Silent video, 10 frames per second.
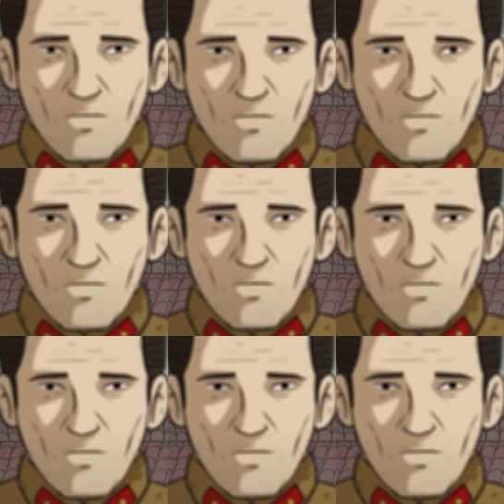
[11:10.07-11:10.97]

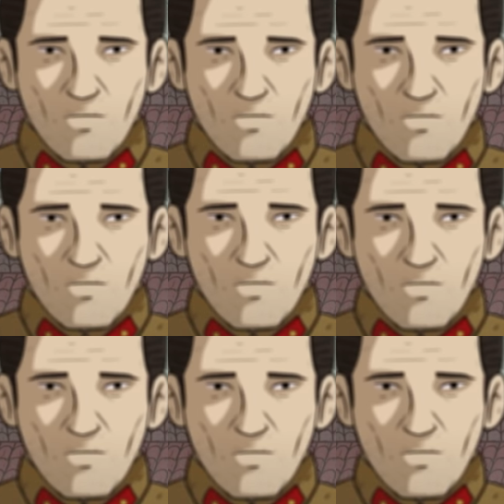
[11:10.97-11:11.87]

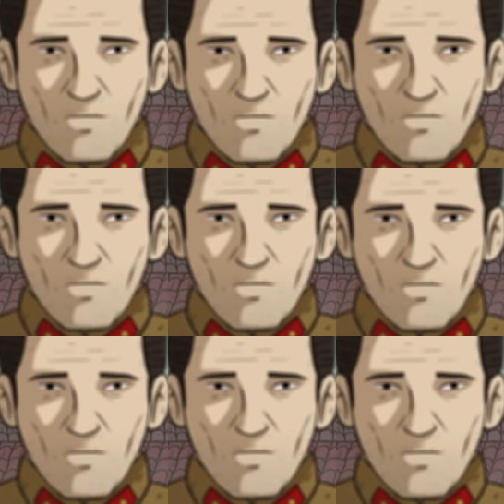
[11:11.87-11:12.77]

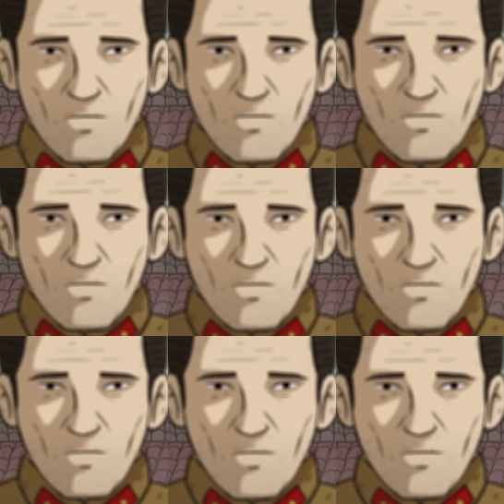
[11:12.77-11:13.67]

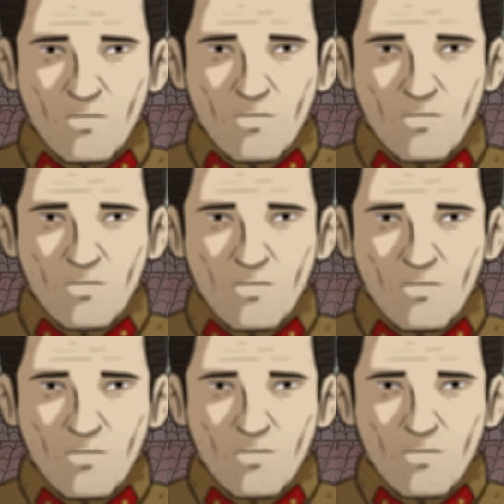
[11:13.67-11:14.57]

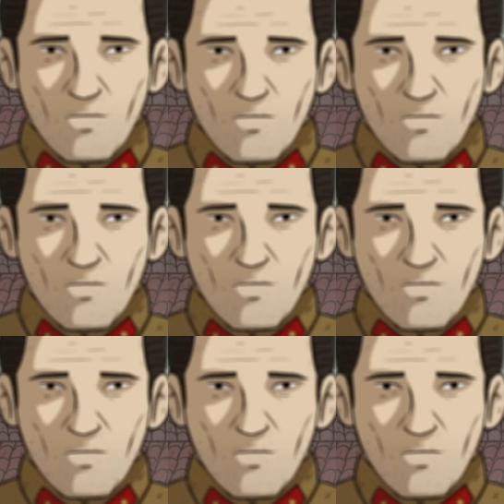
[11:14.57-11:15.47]

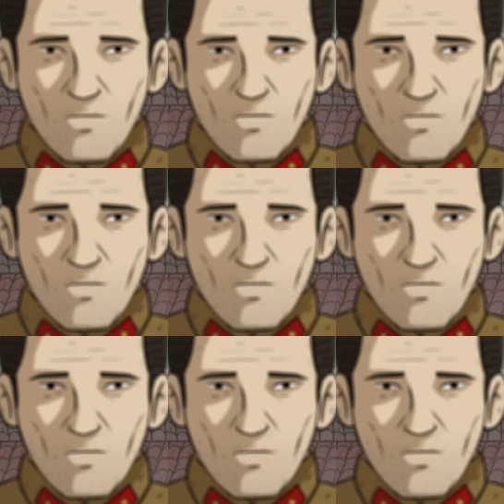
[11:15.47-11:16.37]

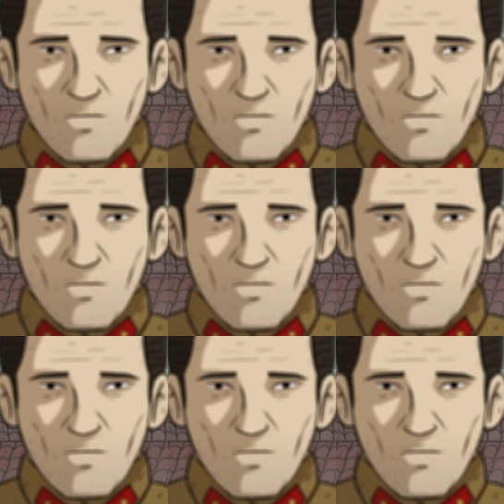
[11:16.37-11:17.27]

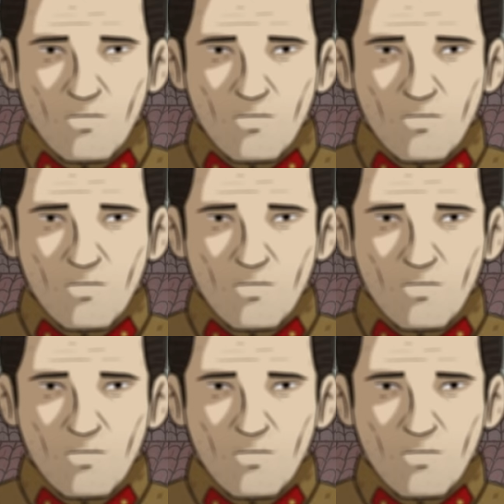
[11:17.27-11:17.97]
(not speaking)